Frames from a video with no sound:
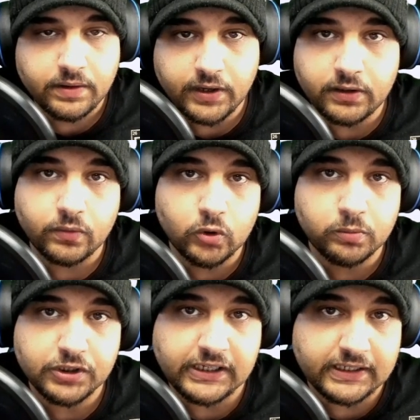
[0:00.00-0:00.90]
Then the
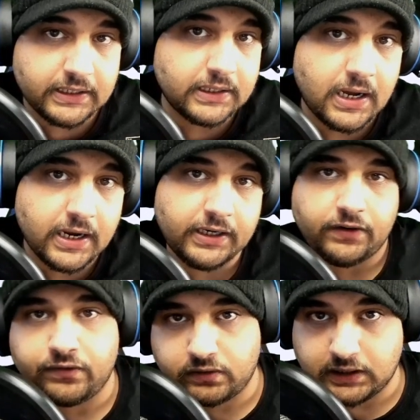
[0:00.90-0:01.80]
rumors kicked into high
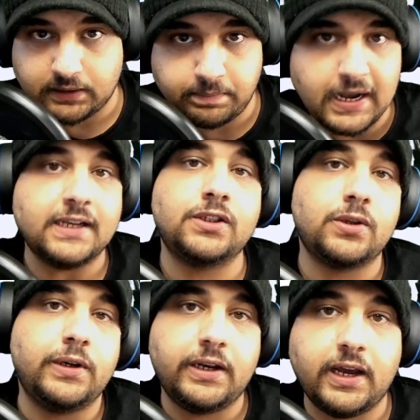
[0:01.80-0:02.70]
gear for like the past
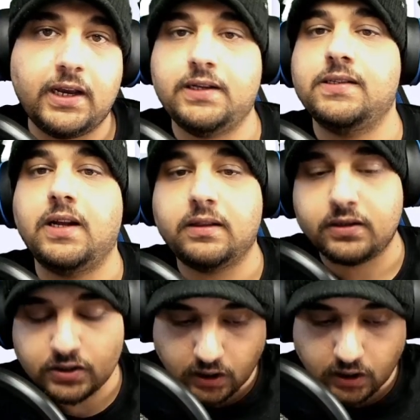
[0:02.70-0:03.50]
three days that the,